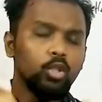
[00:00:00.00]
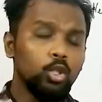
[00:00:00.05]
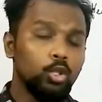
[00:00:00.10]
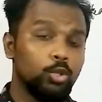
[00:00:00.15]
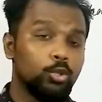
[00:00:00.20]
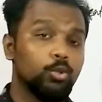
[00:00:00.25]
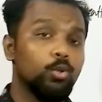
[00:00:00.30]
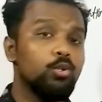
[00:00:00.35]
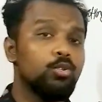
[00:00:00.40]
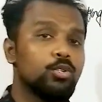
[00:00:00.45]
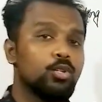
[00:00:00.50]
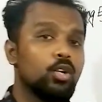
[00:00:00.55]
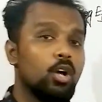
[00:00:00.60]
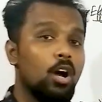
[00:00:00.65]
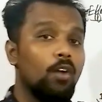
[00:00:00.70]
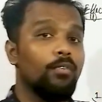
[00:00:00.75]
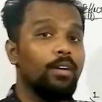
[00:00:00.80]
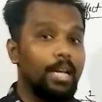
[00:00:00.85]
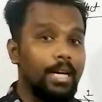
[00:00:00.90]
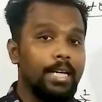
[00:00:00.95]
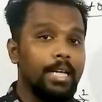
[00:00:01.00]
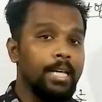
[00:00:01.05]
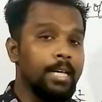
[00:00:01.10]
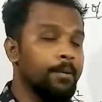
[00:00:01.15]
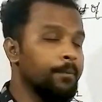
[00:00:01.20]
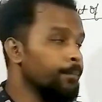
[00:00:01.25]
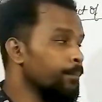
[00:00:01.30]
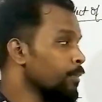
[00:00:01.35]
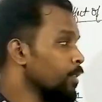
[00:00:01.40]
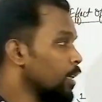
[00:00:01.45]
Joules law of
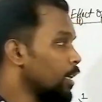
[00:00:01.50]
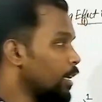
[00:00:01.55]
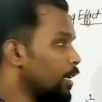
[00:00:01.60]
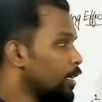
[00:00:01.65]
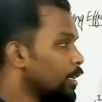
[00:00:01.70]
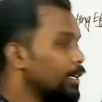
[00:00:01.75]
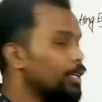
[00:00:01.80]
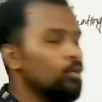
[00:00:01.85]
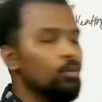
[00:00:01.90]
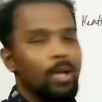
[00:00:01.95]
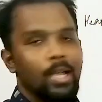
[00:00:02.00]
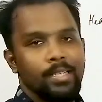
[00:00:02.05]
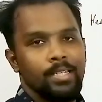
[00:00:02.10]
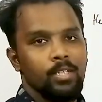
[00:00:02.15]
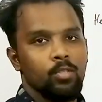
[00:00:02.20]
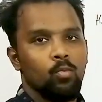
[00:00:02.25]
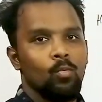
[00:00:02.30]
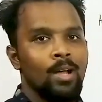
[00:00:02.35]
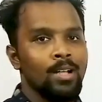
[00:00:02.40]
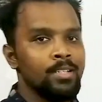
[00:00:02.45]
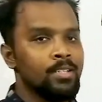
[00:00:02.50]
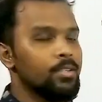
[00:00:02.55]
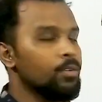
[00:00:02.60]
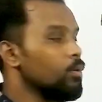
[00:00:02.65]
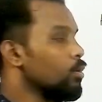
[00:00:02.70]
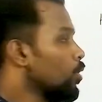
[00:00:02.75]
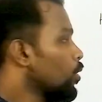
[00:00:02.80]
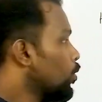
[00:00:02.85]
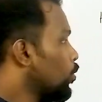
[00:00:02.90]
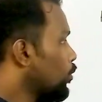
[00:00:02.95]
heating in the two cases.
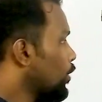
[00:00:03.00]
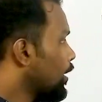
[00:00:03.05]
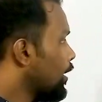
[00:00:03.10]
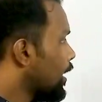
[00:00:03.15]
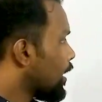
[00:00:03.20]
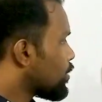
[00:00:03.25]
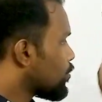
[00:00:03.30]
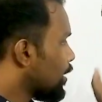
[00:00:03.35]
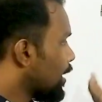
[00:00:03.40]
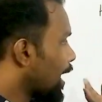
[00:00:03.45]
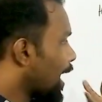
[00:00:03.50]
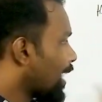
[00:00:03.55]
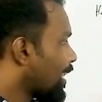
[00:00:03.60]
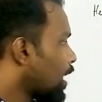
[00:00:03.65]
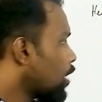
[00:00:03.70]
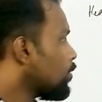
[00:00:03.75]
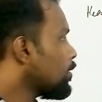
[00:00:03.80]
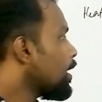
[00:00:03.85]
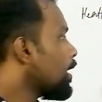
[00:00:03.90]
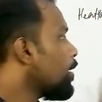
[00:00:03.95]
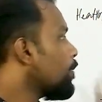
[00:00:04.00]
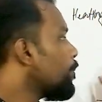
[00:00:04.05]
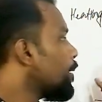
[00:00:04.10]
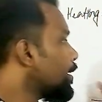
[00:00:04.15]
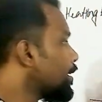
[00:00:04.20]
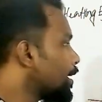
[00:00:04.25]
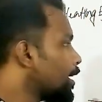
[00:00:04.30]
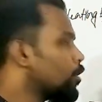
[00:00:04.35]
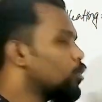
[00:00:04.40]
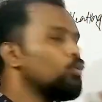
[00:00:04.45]
Once we actually allow the
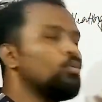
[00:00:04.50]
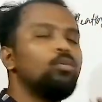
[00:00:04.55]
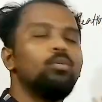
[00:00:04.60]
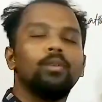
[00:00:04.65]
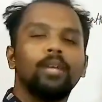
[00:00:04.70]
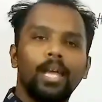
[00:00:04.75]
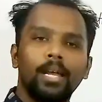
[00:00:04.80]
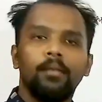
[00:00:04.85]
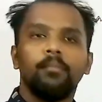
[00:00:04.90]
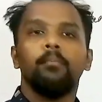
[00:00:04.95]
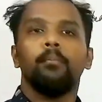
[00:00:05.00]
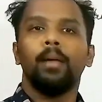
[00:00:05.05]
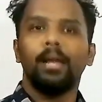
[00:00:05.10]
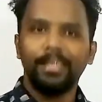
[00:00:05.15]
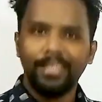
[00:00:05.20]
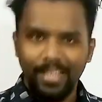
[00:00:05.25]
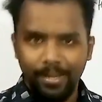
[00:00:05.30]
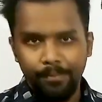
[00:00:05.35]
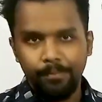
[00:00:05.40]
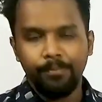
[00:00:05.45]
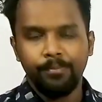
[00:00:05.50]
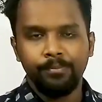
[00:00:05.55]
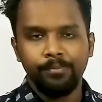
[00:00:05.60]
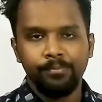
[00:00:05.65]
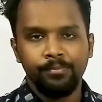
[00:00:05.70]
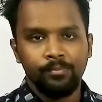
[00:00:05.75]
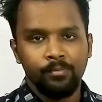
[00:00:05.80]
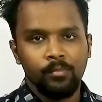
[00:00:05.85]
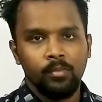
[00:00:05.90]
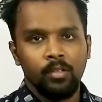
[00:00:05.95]
material to get melt up,
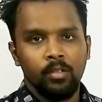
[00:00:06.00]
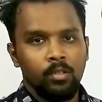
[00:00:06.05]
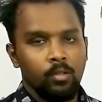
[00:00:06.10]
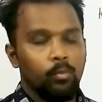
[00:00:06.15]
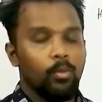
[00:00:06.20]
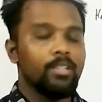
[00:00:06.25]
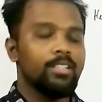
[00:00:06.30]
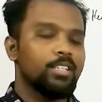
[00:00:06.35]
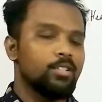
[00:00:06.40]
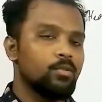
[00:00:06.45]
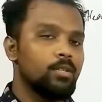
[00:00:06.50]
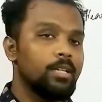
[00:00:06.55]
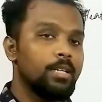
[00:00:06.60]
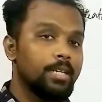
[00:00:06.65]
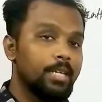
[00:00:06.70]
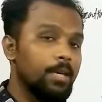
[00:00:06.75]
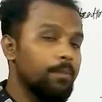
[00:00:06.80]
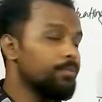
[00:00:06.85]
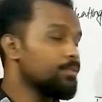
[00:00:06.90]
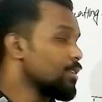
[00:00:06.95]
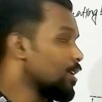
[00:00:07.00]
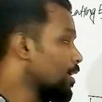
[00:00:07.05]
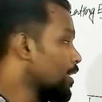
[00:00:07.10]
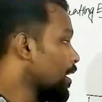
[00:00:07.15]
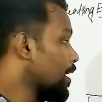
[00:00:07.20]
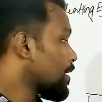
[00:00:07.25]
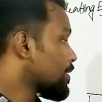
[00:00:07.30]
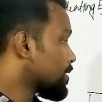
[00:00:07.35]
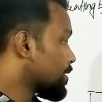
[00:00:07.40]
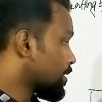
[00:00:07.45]
which actually keeps
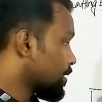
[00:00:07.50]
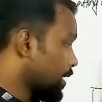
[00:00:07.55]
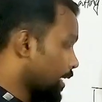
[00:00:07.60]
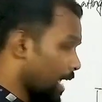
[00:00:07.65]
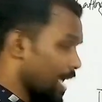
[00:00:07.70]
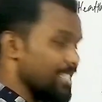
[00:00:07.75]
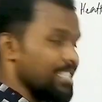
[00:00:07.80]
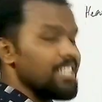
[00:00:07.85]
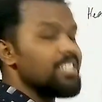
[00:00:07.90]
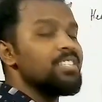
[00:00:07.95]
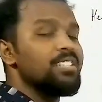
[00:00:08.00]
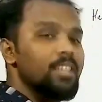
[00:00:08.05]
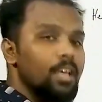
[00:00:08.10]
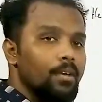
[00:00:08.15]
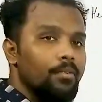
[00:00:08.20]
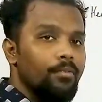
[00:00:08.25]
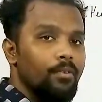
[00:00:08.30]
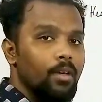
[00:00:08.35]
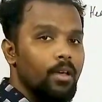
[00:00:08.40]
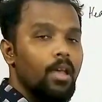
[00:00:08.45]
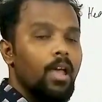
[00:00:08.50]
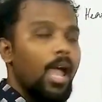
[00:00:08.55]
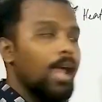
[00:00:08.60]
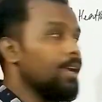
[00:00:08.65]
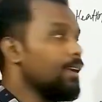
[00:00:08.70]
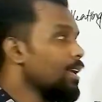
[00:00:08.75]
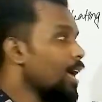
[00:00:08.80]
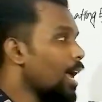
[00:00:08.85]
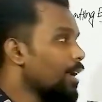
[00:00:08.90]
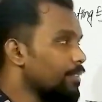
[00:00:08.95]
gases safe,
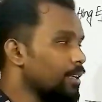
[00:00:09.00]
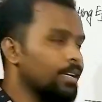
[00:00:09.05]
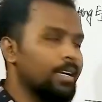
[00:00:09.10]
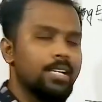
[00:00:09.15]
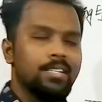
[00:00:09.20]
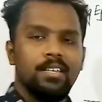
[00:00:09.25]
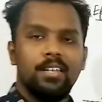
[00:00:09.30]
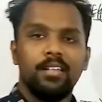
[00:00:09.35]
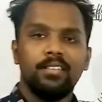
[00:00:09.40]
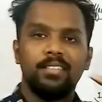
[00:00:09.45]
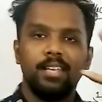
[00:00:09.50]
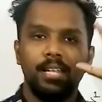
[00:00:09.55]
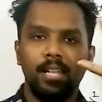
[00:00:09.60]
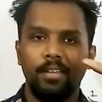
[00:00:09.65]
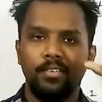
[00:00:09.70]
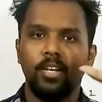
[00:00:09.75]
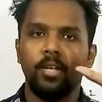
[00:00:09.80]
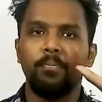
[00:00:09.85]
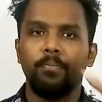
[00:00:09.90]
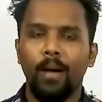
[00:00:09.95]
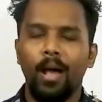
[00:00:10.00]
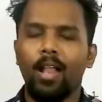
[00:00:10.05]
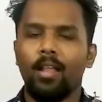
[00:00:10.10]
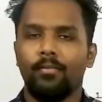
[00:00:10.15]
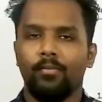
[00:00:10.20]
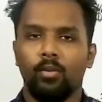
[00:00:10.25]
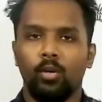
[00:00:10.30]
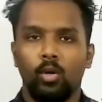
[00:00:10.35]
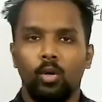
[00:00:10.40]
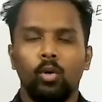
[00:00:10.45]
and in other cases it is the electric
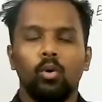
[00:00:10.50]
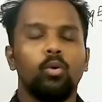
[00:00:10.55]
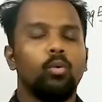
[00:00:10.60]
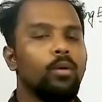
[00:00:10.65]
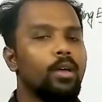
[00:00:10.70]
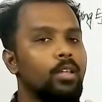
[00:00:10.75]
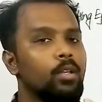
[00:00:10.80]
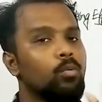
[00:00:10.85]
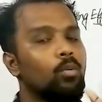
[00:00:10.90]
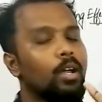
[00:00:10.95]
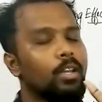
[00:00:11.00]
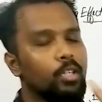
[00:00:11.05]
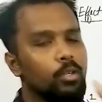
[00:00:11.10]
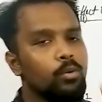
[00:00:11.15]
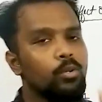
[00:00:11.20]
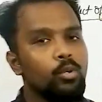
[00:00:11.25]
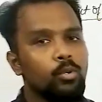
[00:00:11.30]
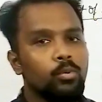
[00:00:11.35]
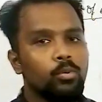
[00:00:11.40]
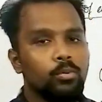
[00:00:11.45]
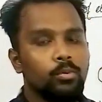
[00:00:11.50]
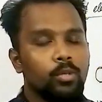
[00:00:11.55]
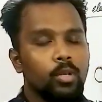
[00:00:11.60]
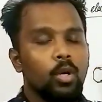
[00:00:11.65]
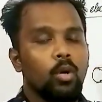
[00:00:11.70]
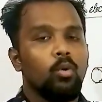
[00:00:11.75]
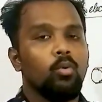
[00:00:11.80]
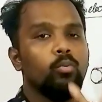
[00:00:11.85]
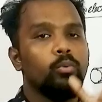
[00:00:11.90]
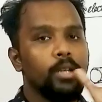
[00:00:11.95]
bulb where what you do,
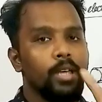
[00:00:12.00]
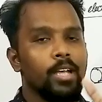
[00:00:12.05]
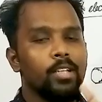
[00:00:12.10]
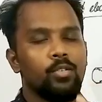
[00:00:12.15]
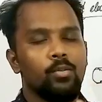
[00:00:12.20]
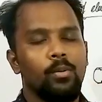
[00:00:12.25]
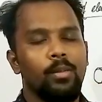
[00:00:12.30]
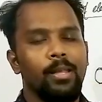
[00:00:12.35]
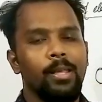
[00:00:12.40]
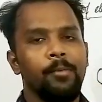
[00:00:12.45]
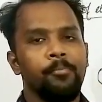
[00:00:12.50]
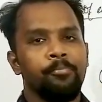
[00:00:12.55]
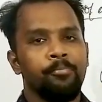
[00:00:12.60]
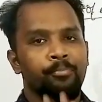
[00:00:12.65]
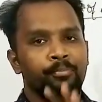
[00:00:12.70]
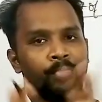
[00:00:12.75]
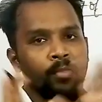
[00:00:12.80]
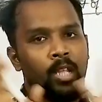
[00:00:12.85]
we actually